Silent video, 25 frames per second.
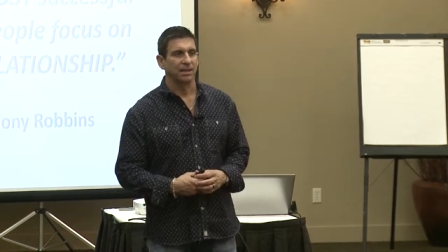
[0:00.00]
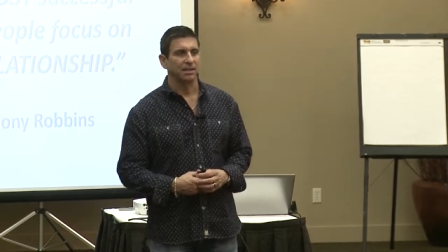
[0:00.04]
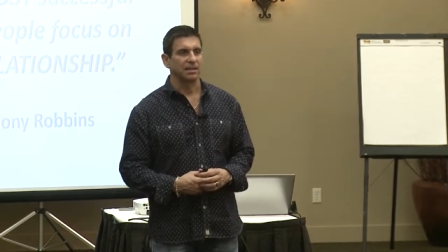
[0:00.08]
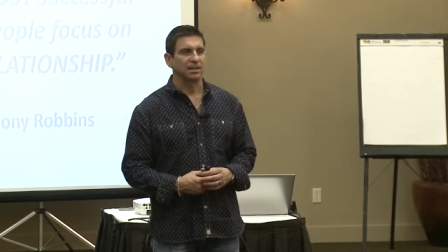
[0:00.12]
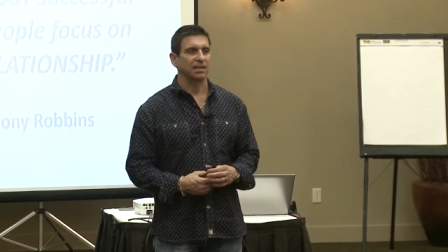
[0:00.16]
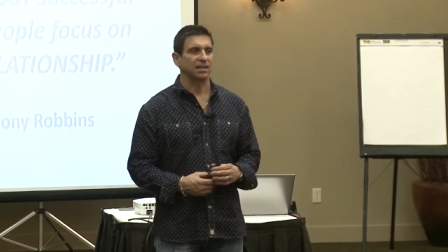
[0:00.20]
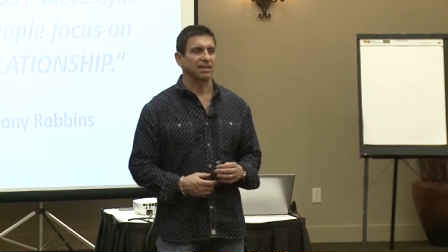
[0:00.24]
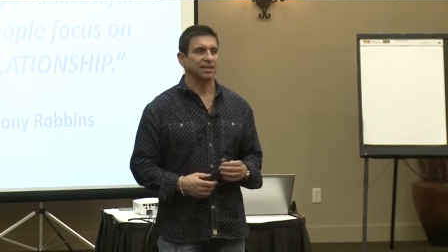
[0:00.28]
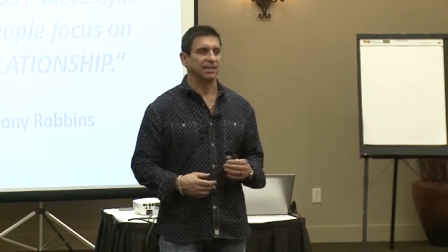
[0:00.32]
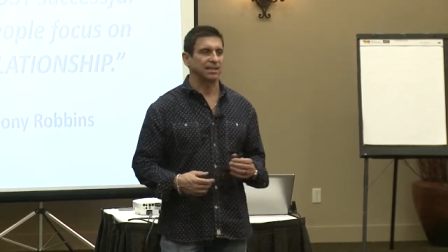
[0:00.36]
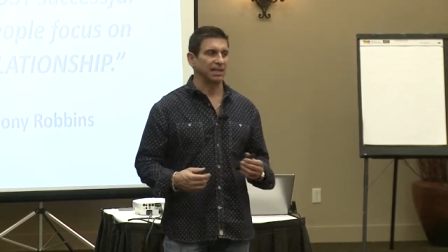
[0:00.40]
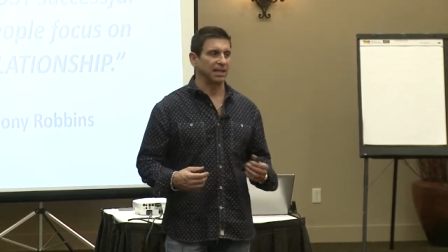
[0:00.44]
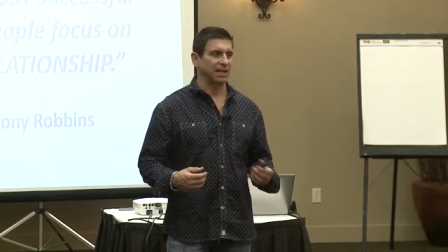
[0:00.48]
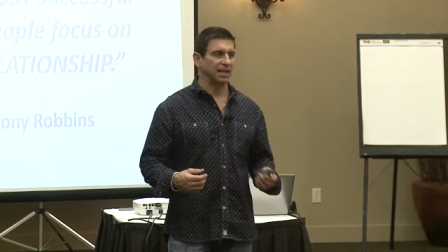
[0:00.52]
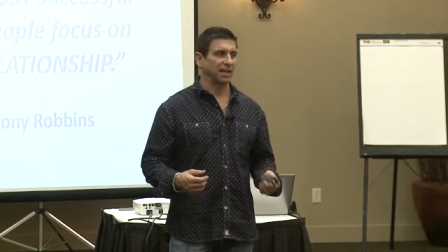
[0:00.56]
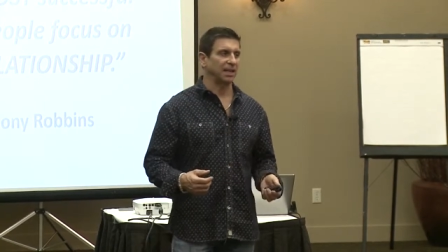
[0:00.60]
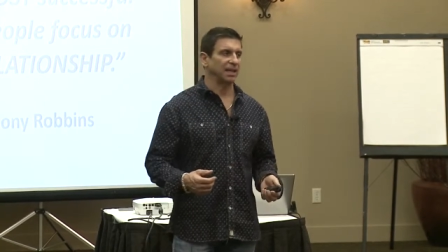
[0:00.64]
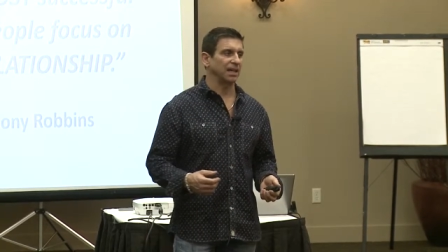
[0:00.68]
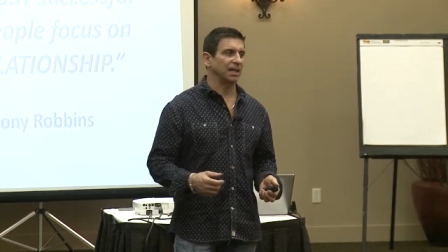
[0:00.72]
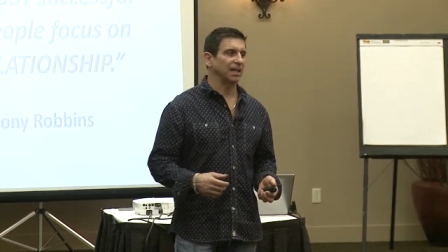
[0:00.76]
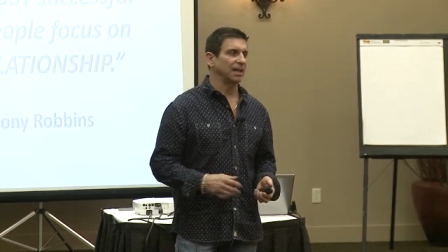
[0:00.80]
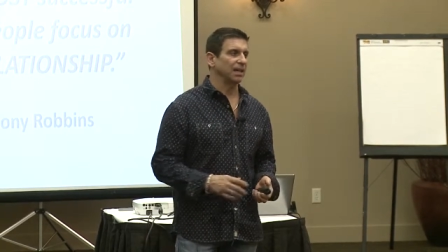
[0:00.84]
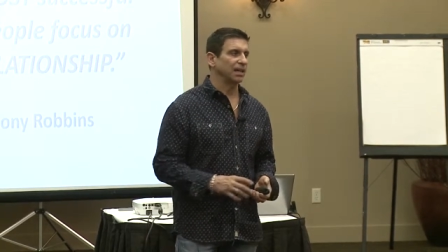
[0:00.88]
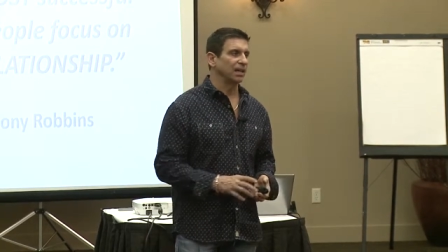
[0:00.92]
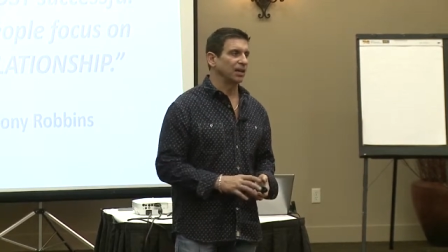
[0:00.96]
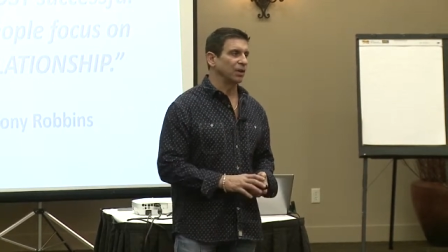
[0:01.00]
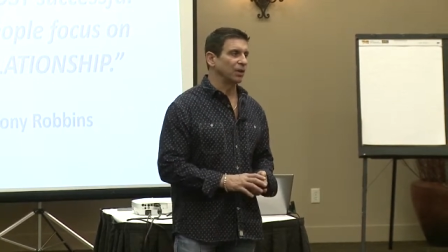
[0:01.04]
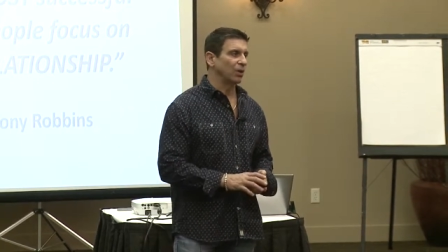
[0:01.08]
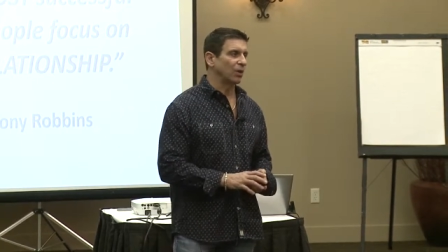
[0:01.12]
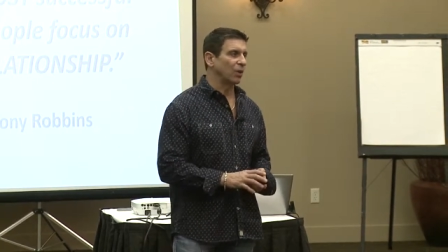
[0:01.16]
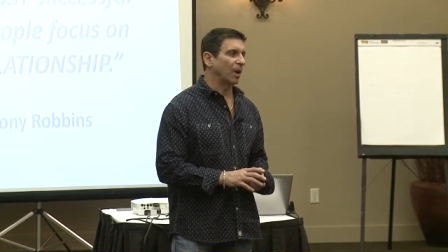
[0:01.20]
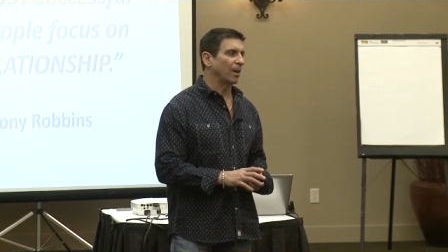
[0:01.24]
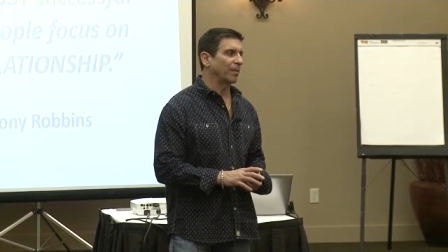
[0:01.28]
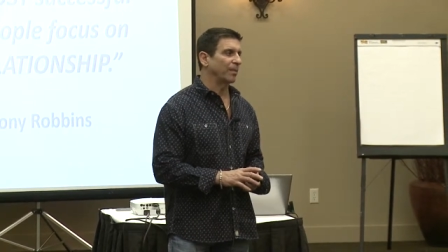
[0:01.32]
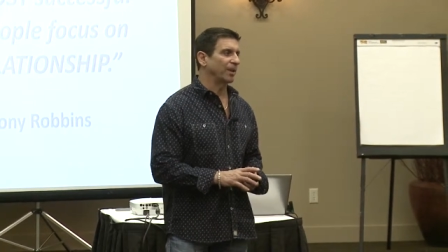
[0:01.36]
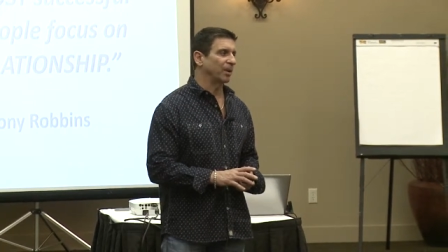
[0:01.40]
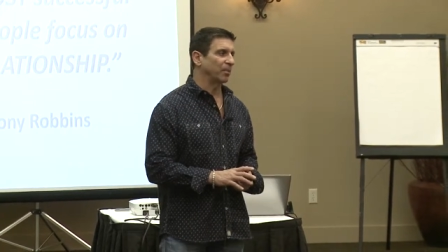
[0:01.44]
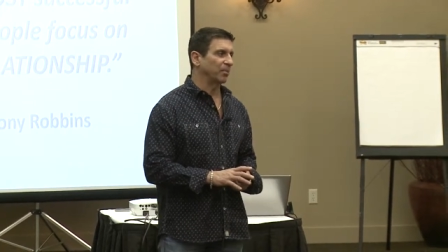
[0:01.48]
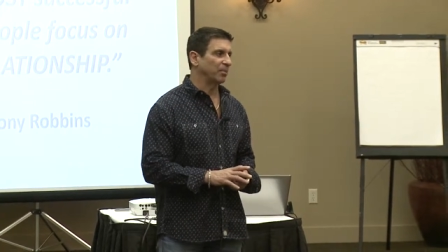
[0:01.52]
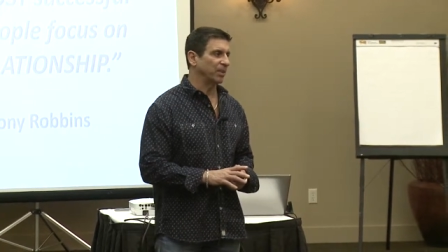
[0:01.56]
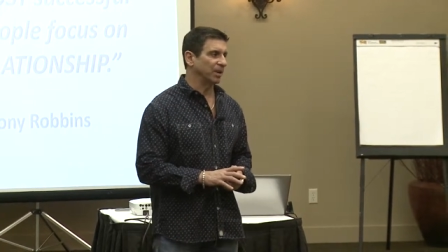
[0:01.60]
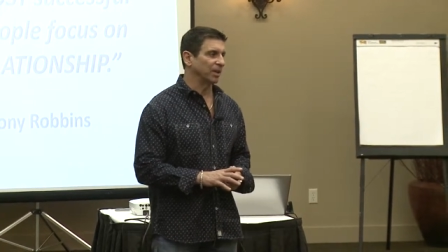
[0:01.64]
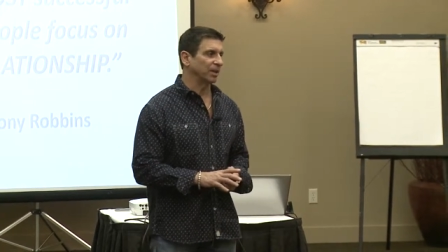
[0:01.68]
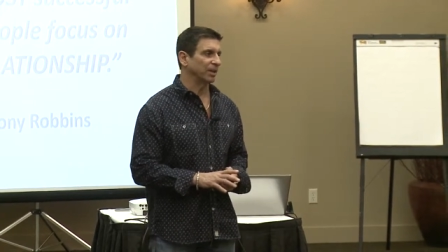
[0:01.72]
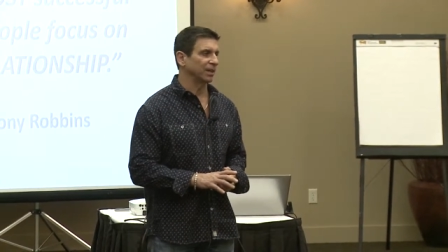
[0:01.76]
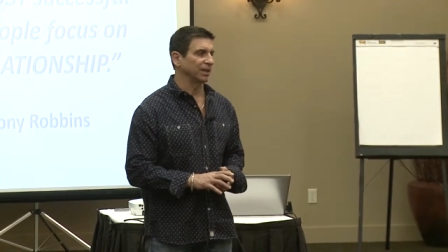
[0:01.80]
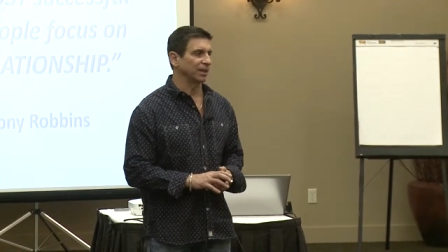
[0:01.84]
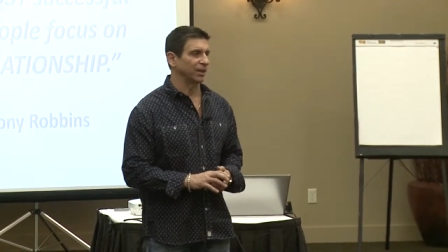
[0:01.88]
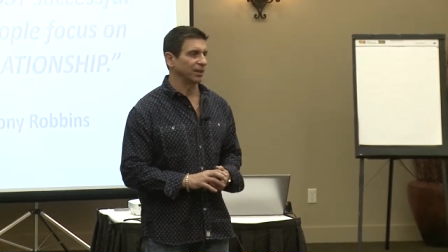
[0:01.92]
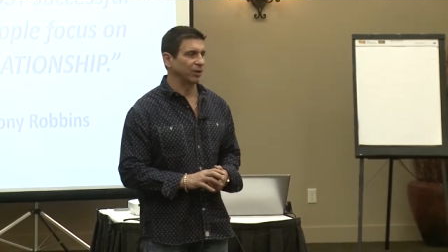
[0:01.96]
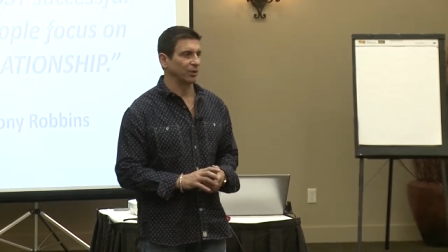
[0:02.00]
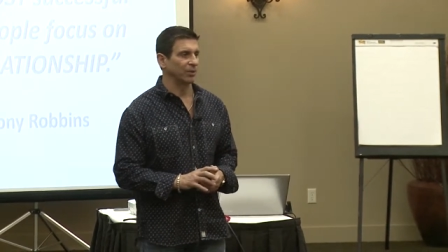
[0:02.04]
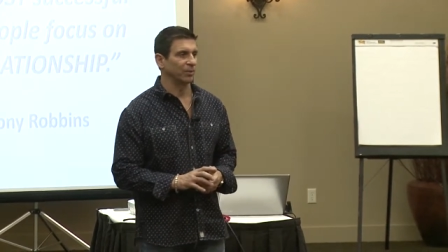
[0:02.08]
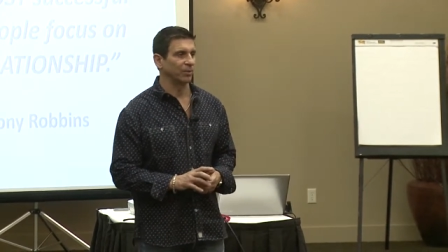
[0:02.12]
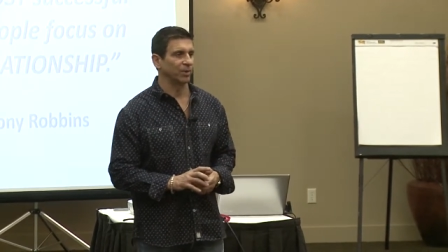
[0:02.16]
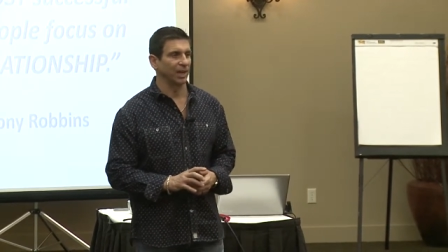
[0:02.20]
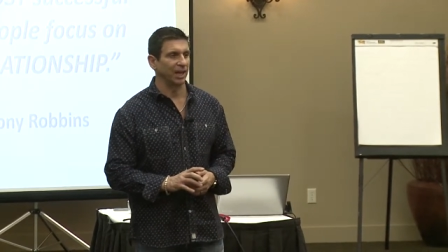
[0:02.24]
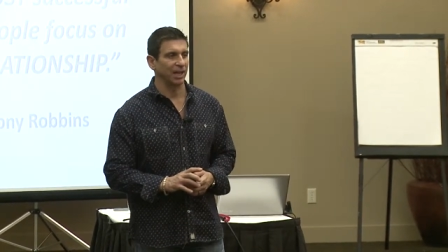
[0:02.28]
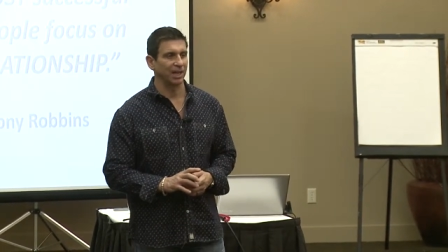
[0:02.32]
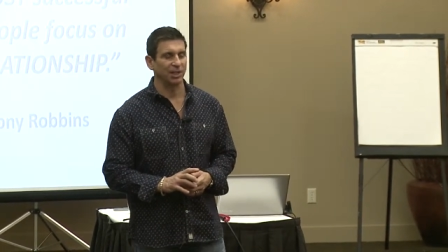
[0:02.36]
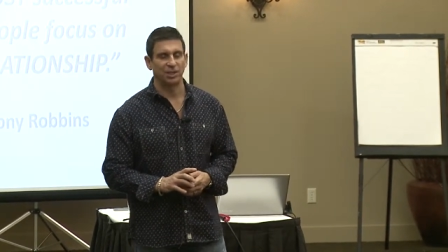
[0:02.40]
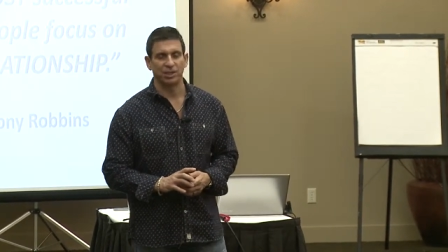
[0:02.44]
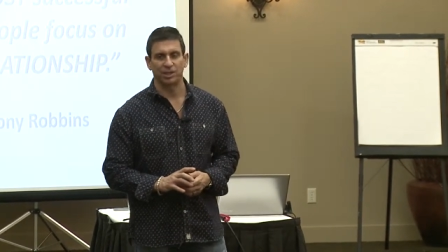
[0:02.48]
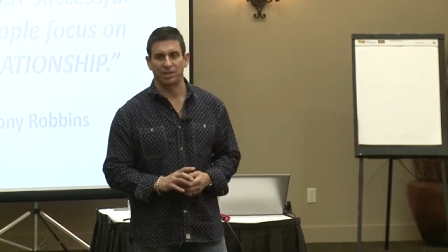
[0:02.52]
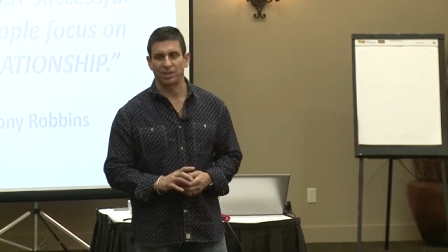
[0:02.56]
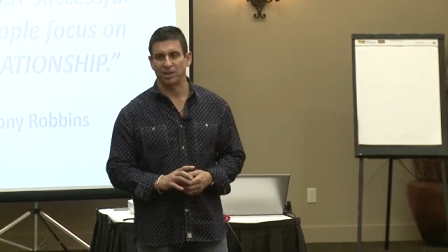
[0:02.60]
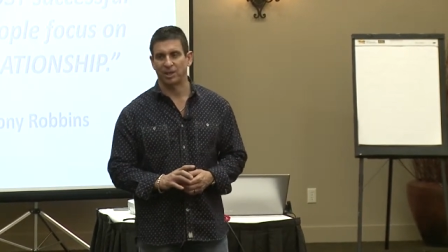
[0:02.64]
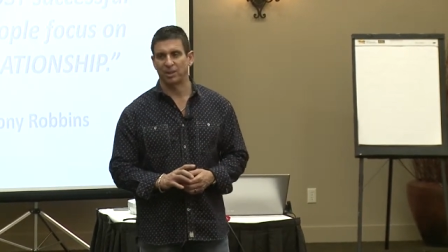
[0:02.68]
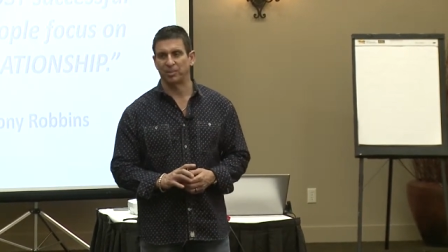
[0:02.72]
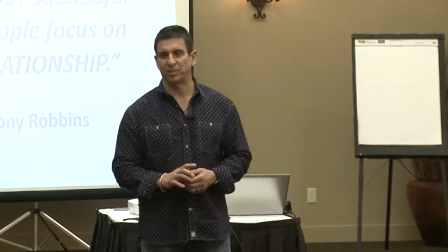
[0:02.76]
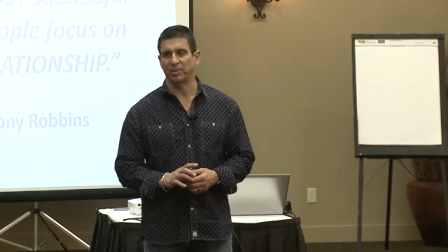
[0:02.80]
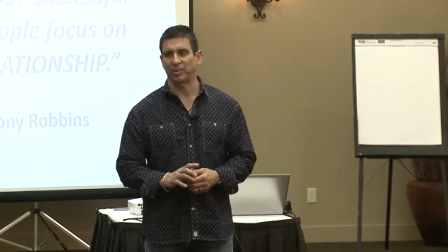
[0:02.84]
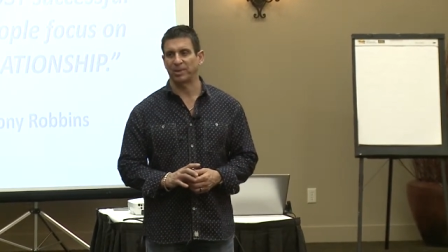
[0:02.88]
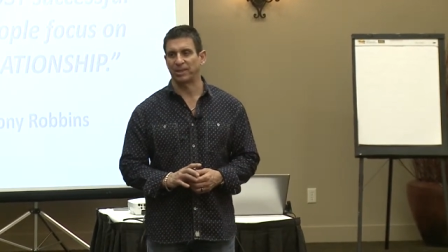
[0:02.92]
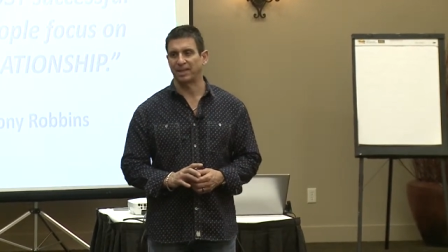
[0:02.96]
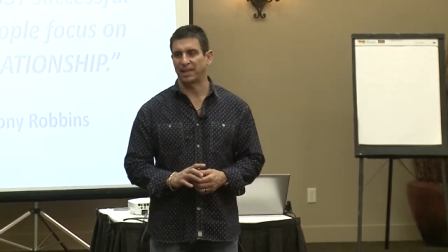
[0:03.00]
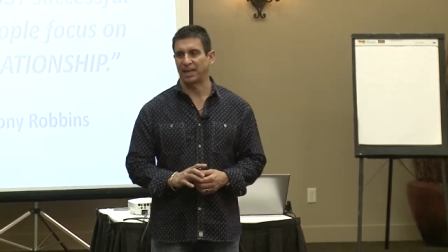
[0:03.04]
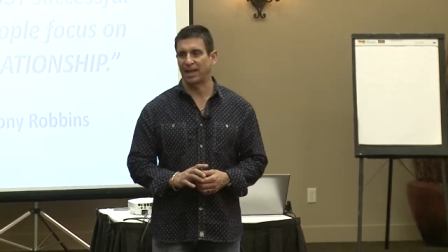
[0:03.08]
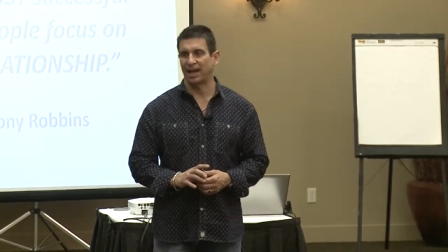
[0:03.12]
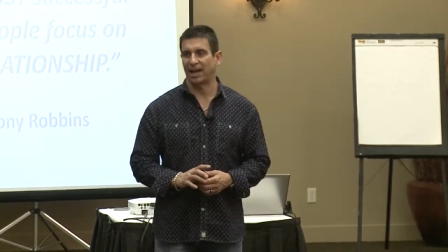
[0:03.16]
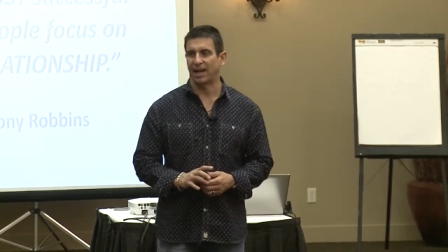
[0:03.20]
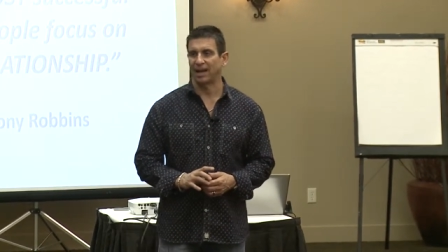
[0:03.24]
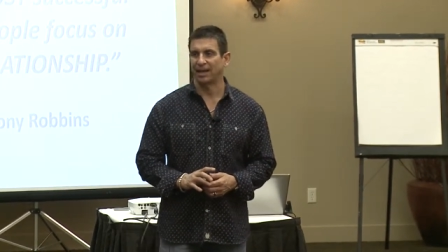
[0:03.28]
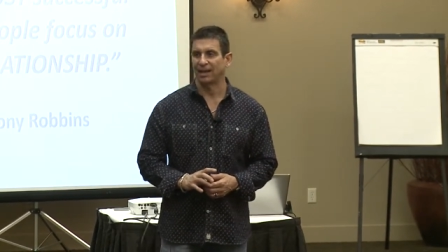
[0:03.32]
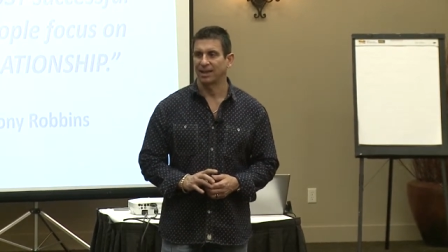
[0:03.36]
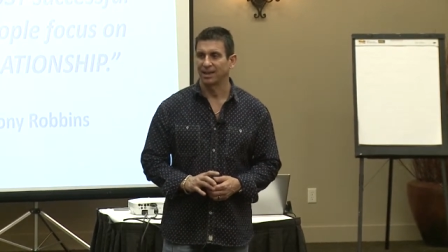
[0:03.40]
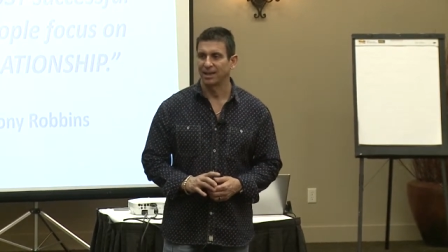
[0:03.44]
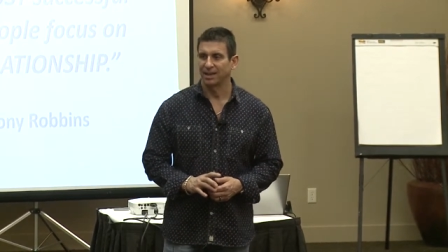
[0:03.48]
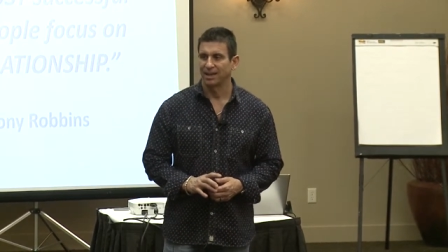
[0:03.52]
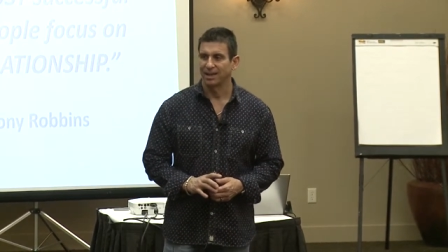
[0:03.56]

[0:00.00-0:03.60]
to see who I'm going to build a new relationship with today.